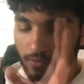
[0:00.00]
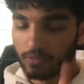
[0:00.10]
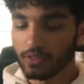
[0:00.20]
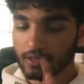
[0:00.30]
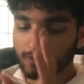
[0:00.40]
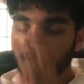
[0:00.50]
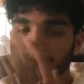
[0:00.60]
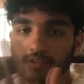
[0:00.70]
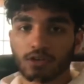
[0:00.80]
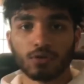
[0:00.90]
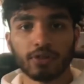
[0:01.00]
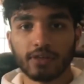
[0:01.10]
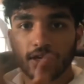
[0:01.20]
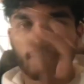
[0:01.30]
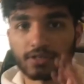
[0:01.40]
this facing you, or
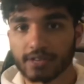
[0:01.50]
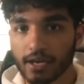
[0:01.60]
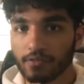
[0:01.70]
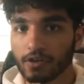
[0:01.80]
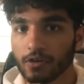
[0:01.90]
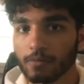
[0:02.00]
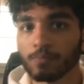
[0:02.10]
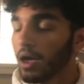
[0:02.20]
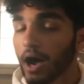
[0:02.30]
either side over here.